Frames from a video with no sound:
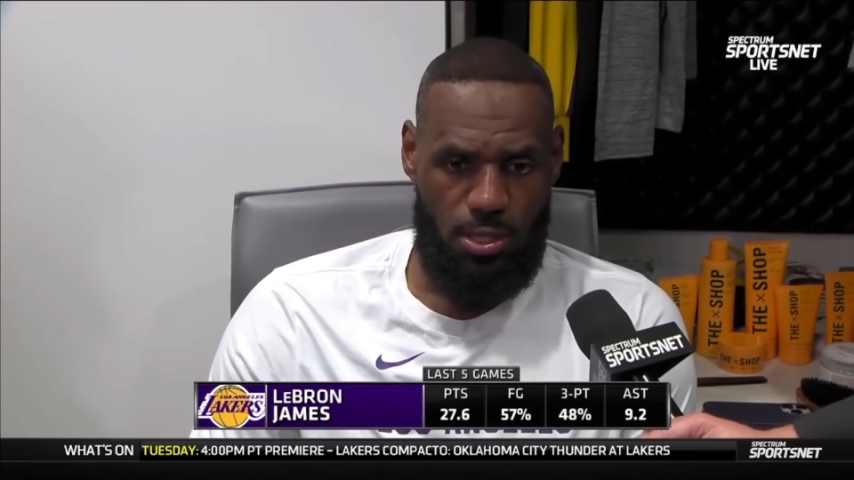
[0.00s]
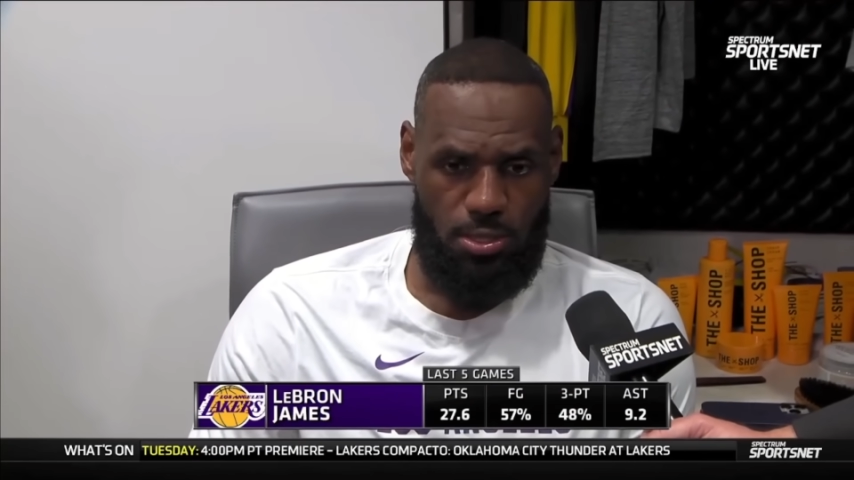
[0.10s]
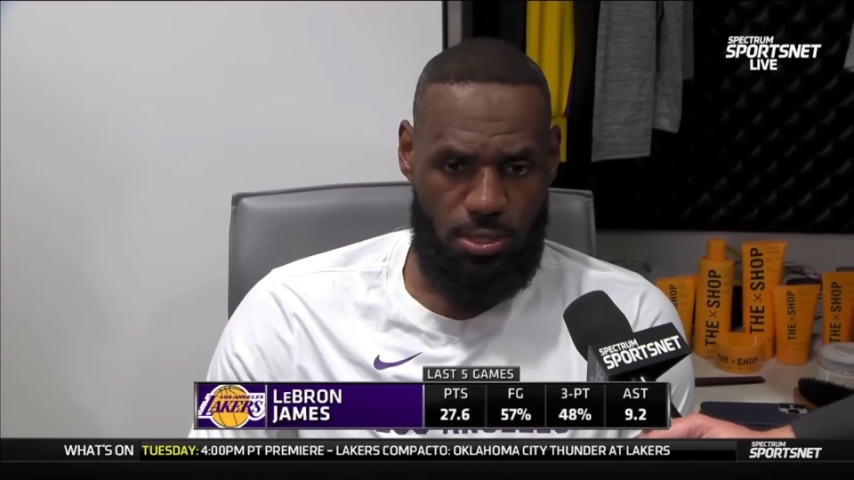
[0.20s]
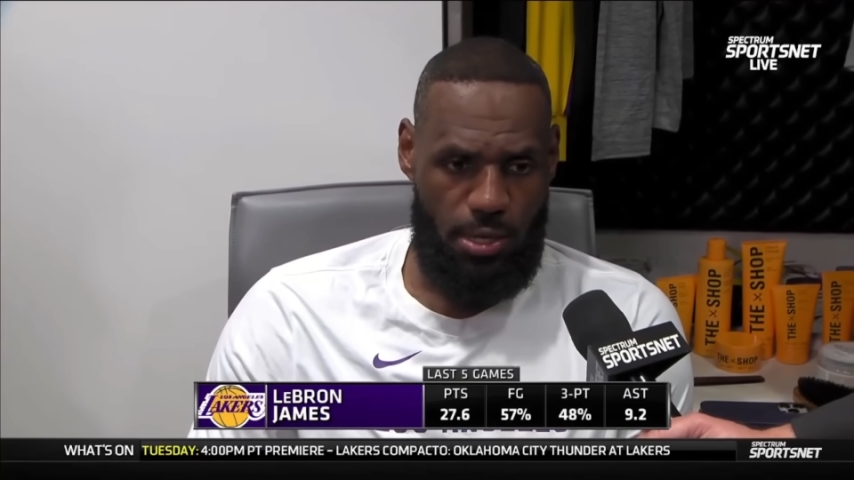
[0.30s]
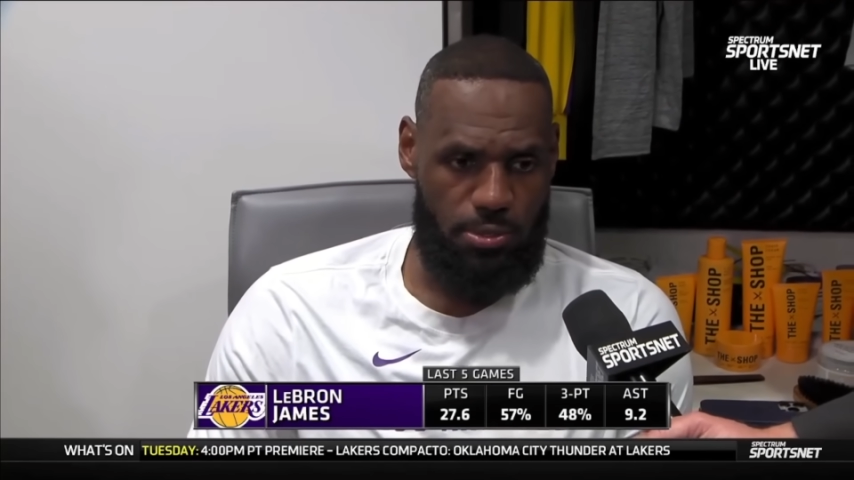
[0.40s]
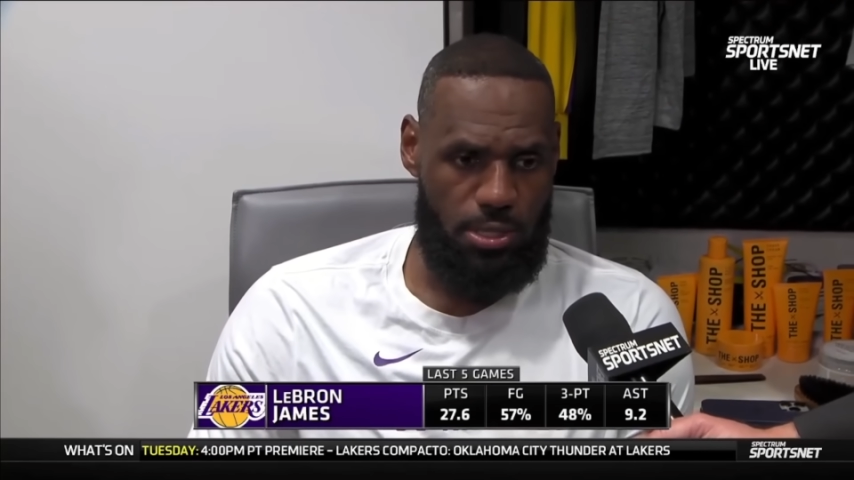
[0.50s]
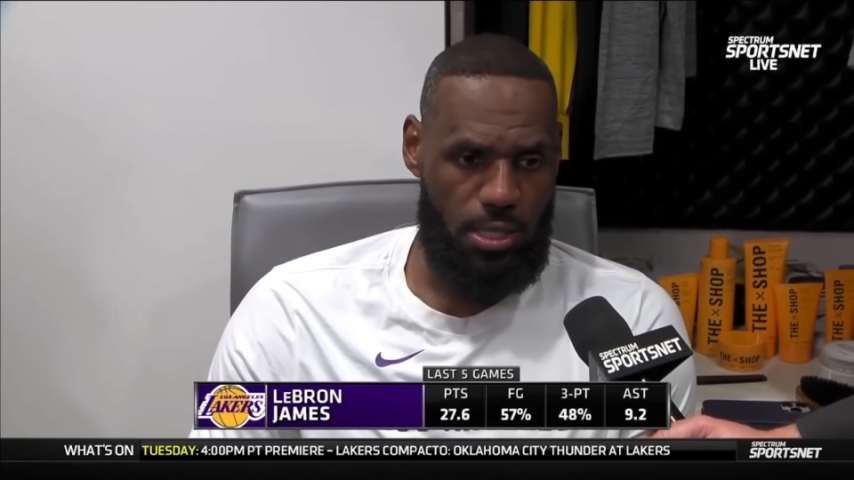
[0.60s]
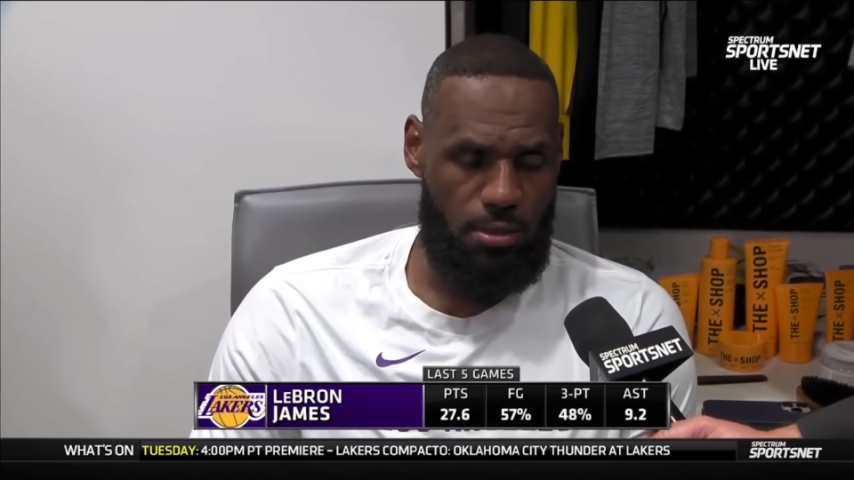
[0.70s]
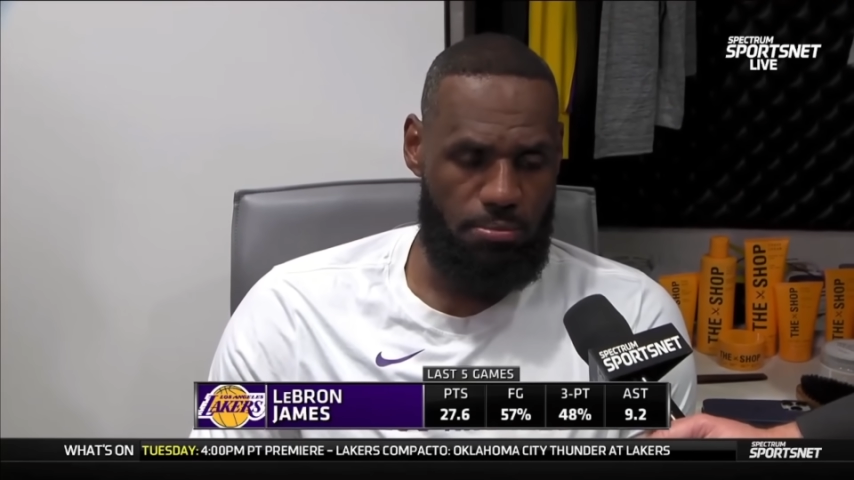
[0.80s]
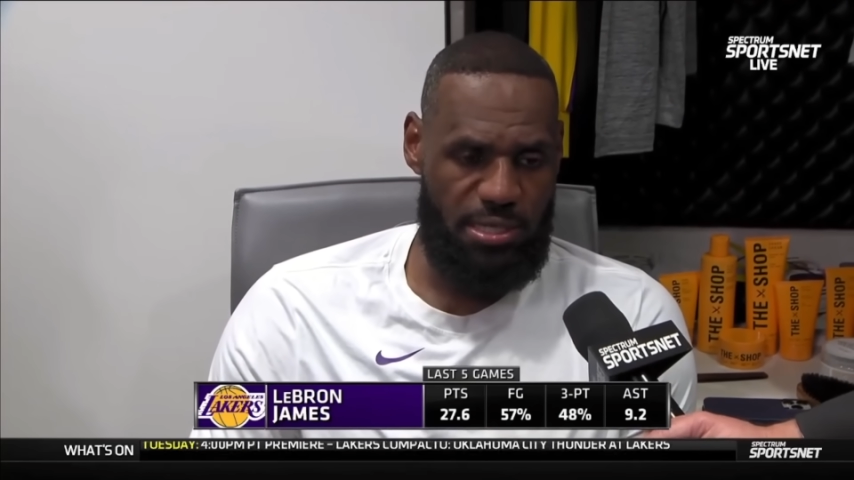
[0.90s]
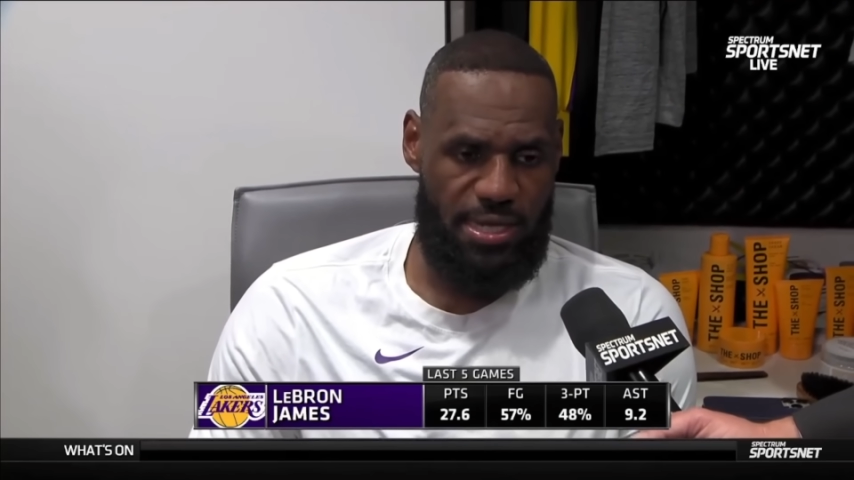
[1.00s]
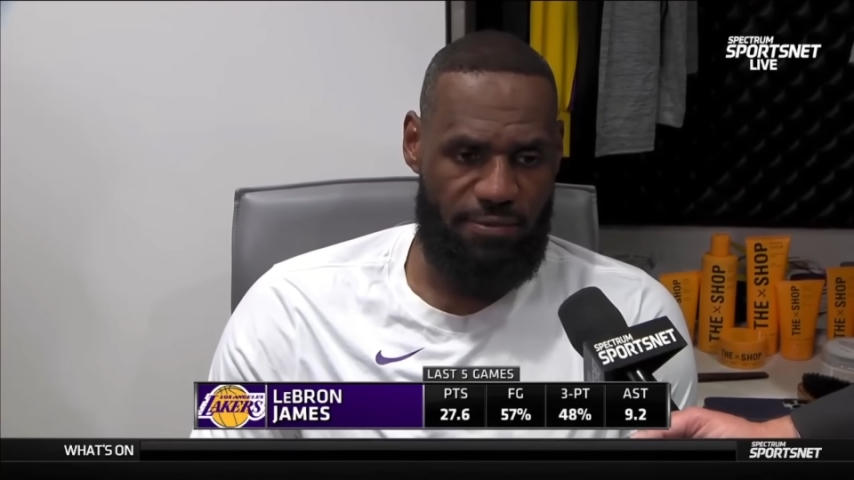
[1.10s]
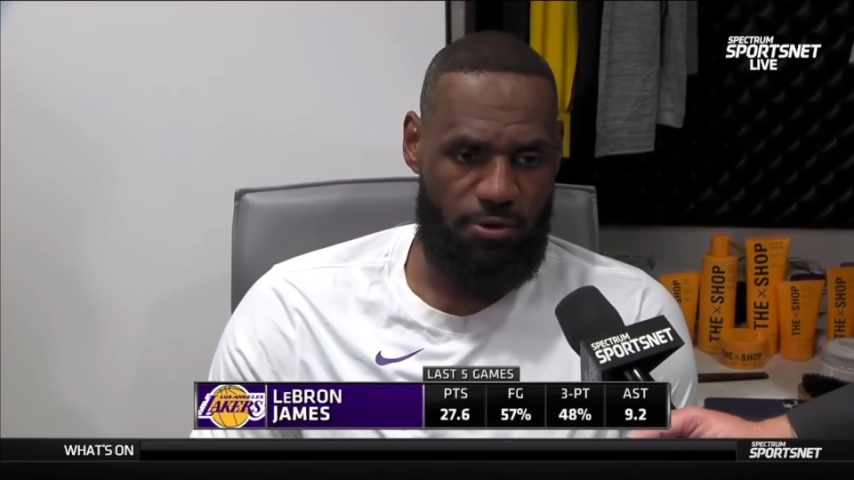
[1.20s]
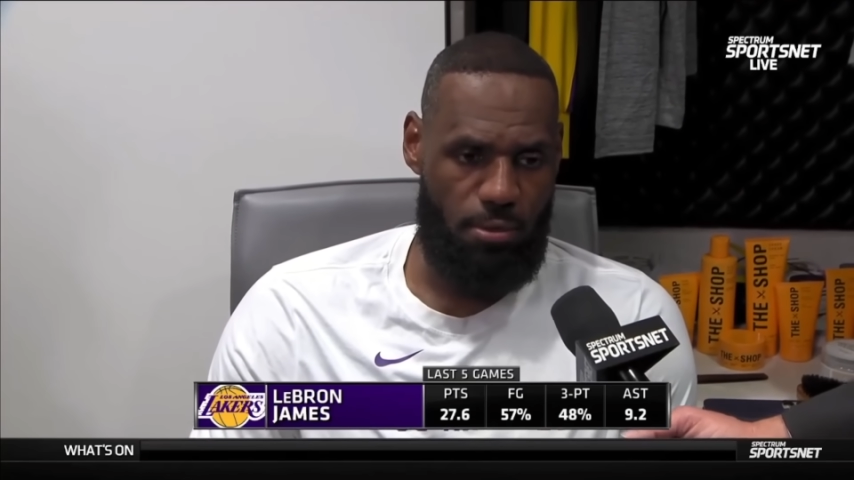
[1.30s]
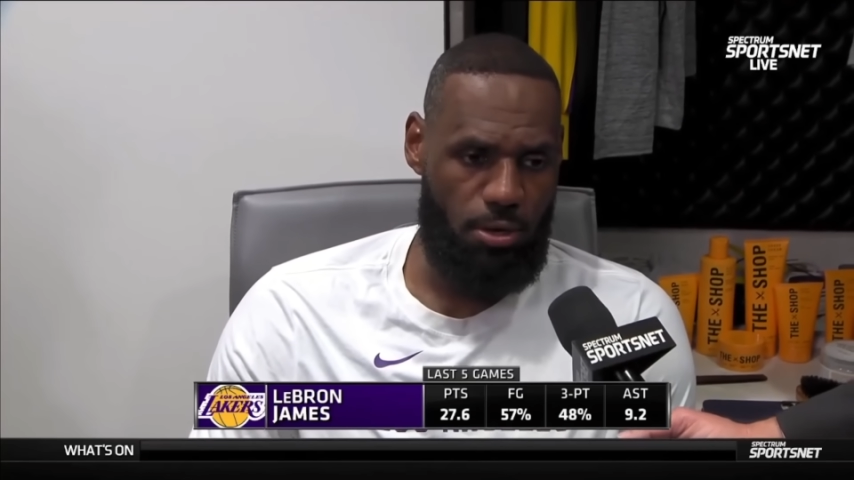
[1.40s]
So that was um, big
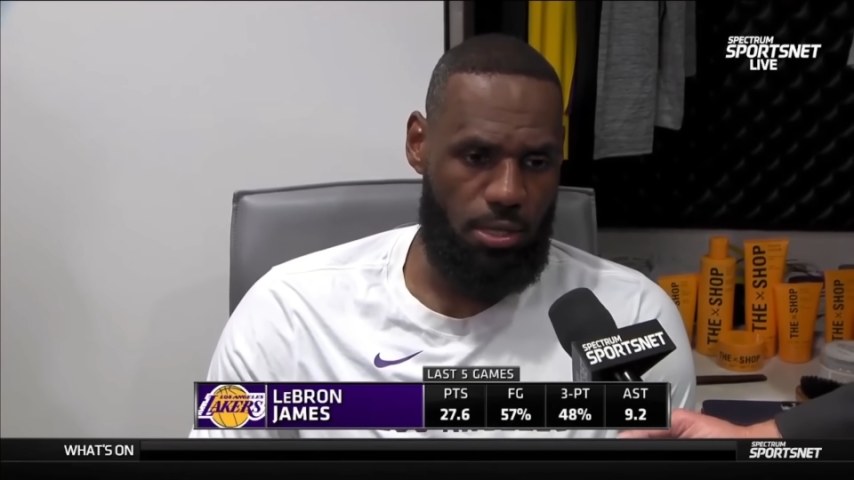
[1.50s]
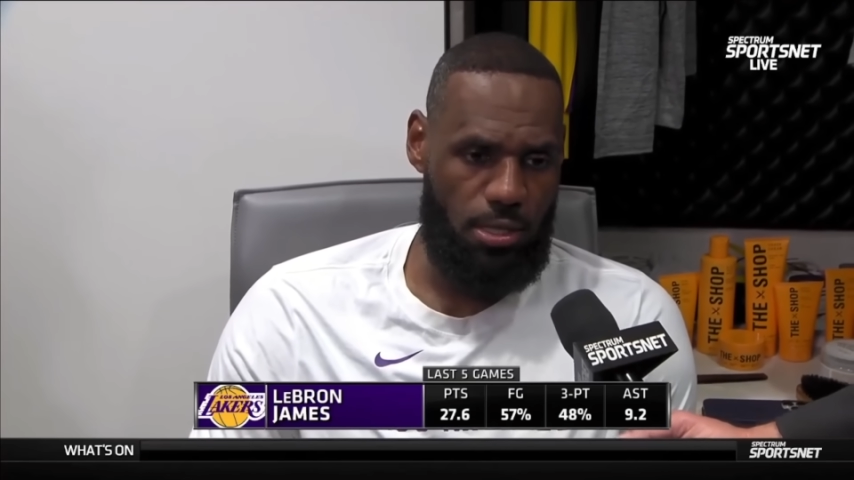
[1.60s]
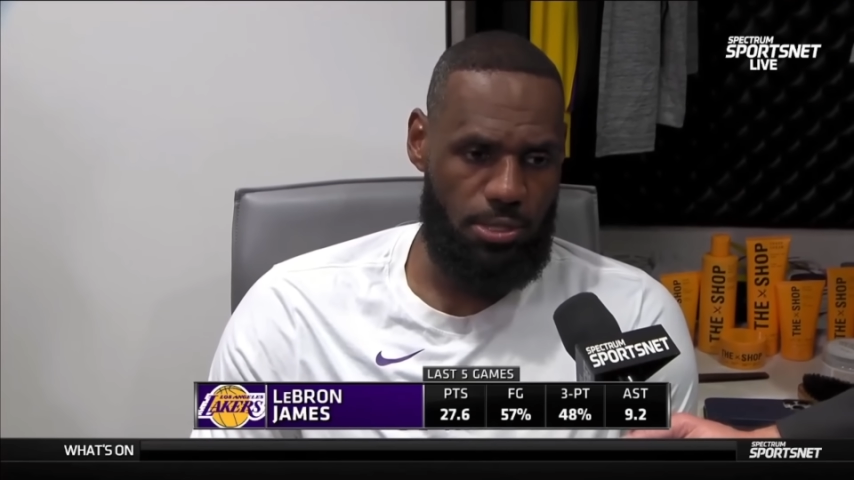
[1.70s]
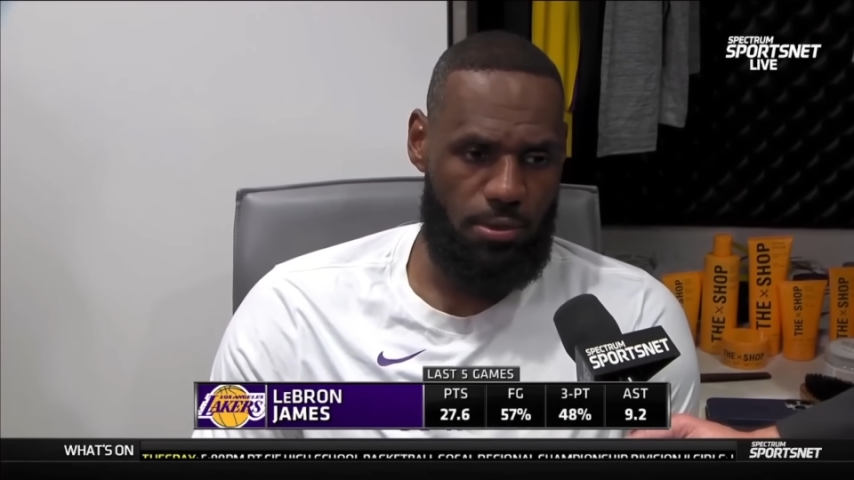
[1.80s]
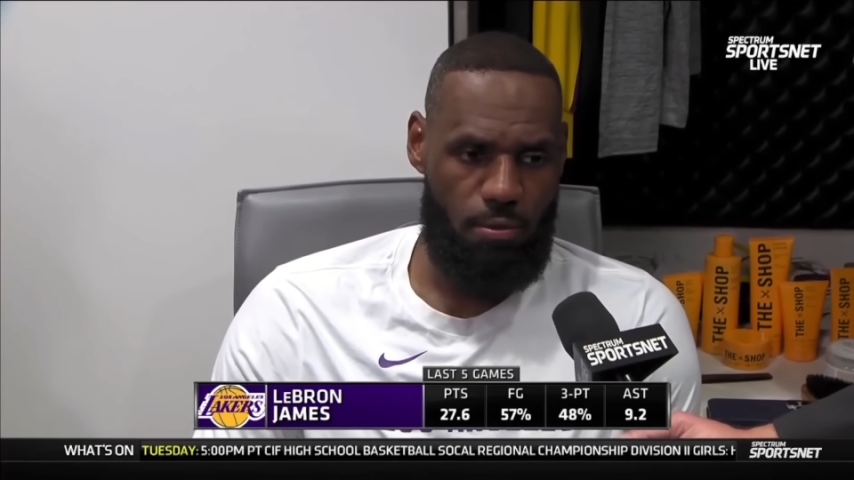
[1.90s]
time for our ball club, too.